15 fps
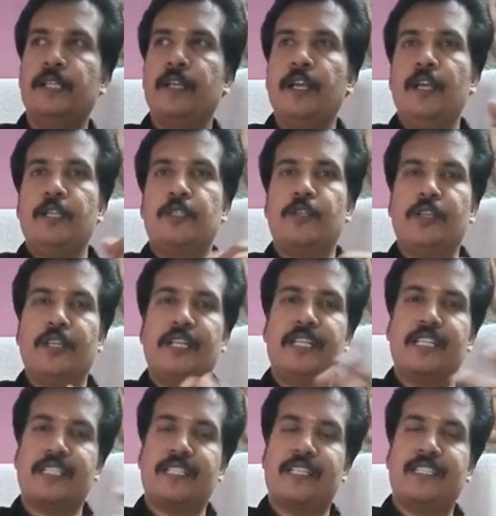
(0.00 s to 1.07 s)
So let
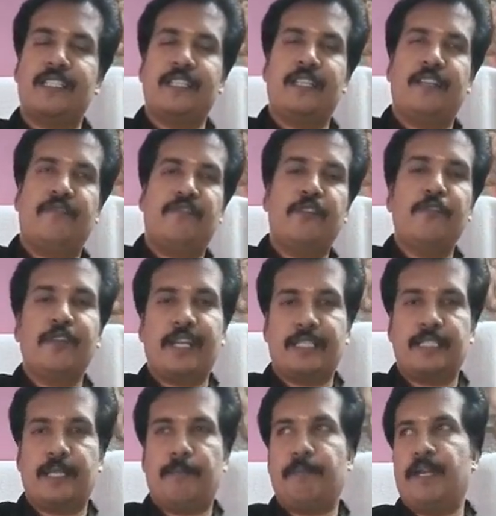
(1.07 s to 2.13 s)
us consider few
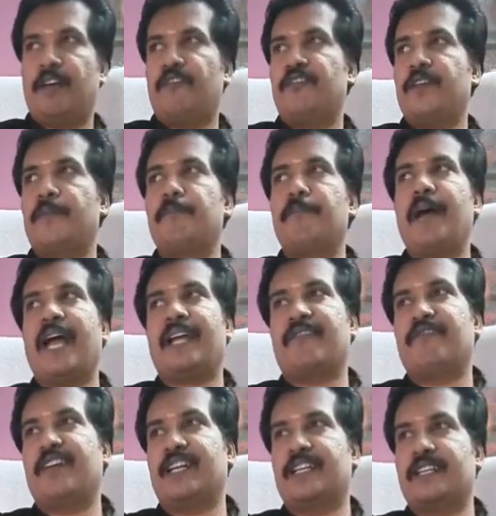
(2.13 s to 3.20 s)
examples of a BAC
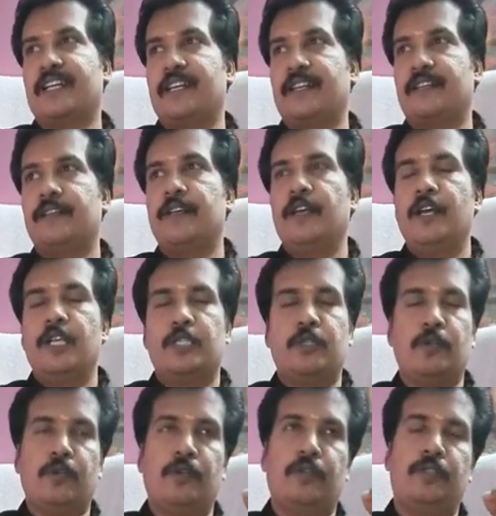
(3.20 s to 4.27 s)
vector.
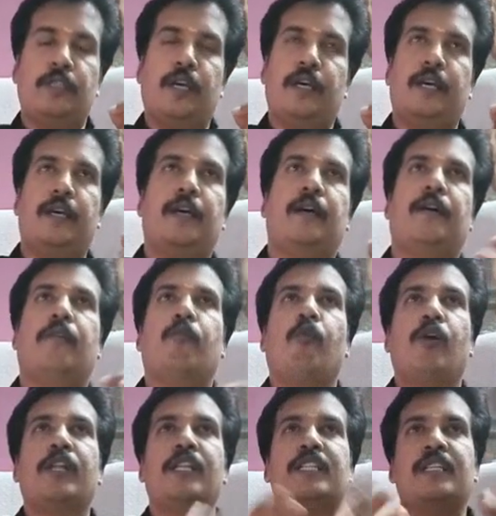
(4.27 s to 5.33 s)
So the
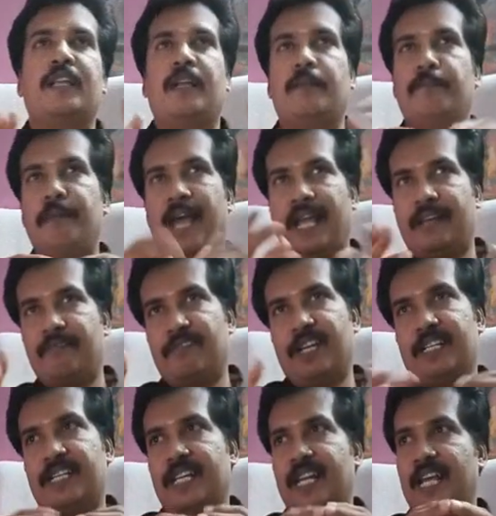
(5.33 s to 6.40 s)
original BAC
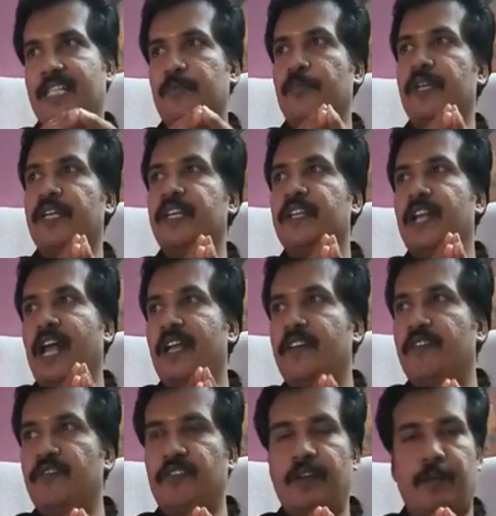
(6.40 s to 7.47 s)
vector has been
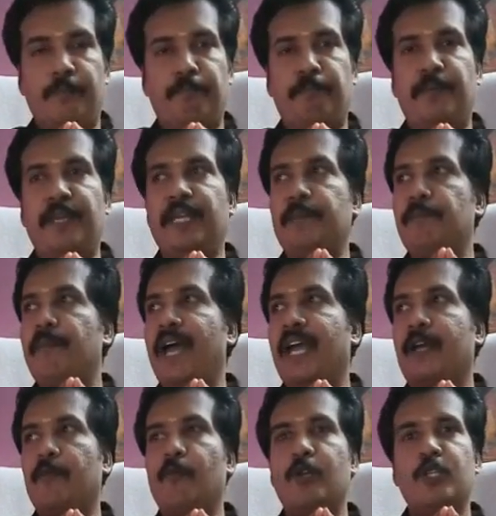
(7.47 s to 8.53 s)
derived from
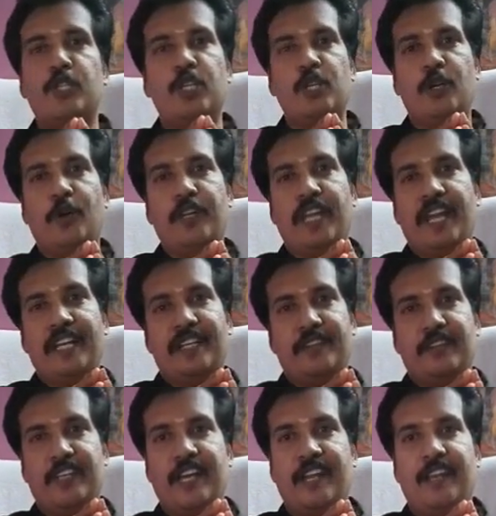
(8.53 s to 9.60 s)

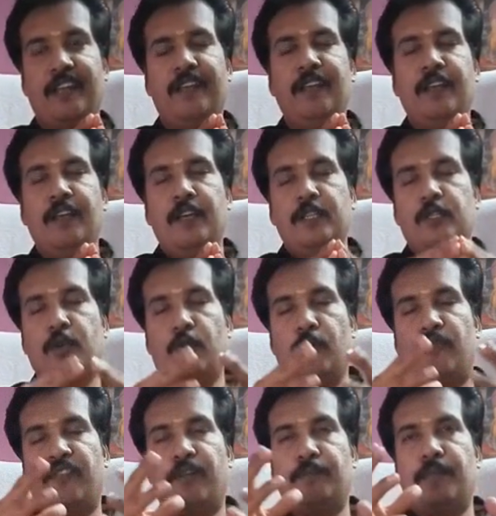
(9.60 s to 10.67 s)
PBAC108L. So
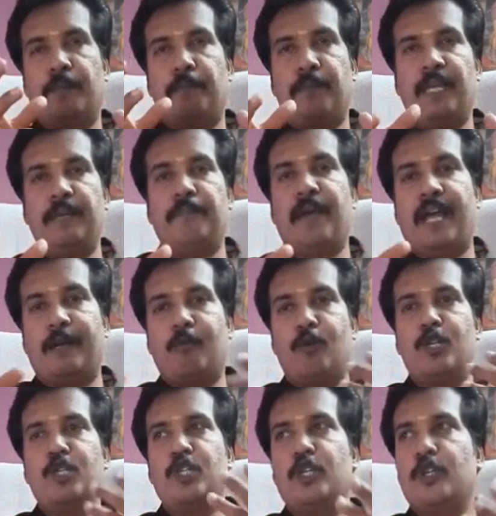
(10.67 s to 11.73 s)
from the
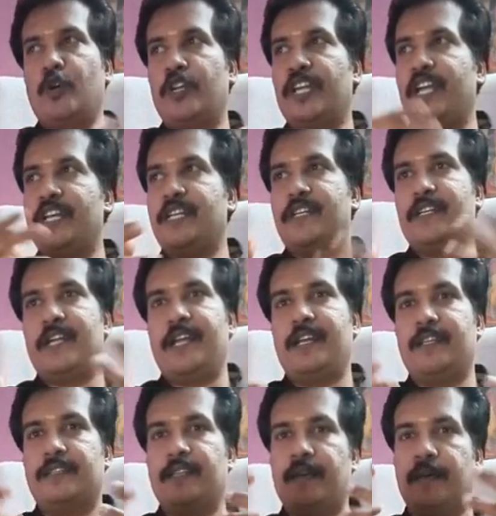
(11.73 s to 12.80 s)

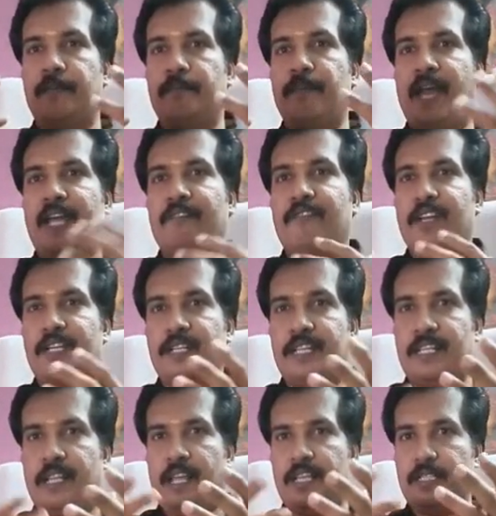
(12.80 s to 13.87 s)
PBAC108L, the BAC vector
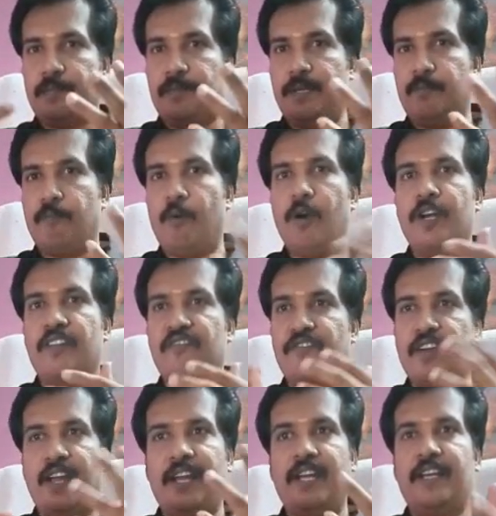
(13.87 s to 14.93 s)
has been
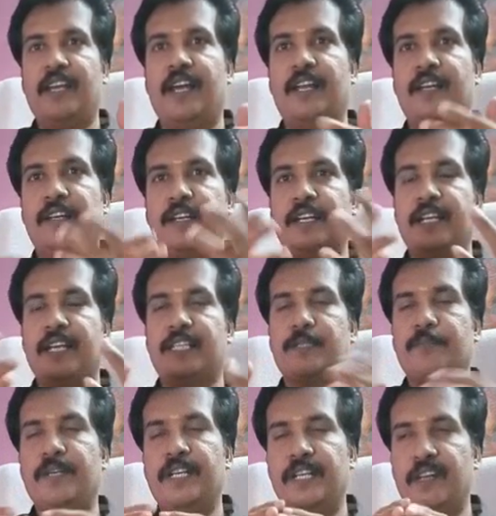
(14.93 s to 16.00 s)
modified and it has
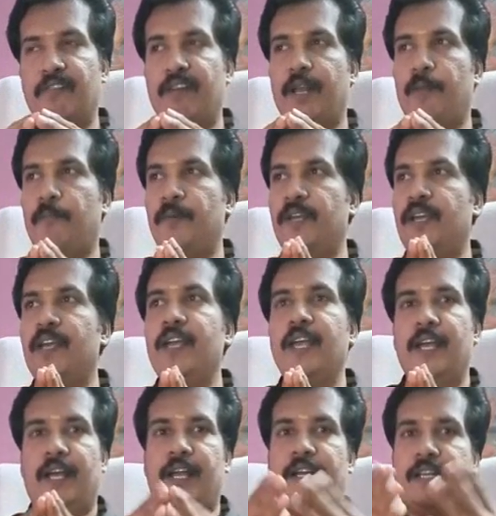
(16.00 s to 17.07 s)
been developed,
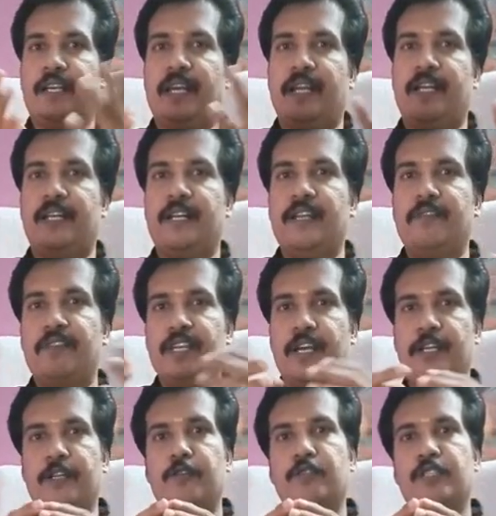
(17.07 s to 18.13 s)
and currently we
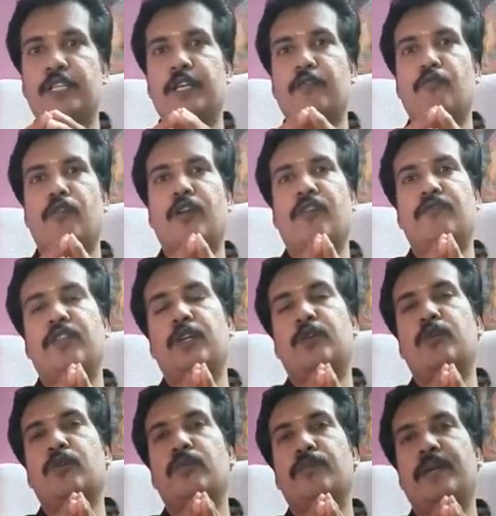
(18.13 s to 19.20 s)
are using one of the
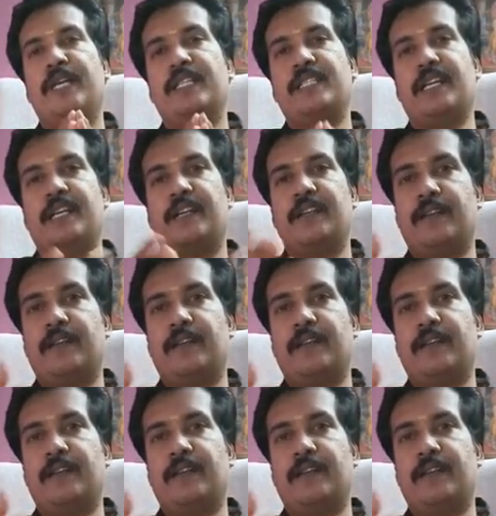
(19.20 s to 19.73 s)
two major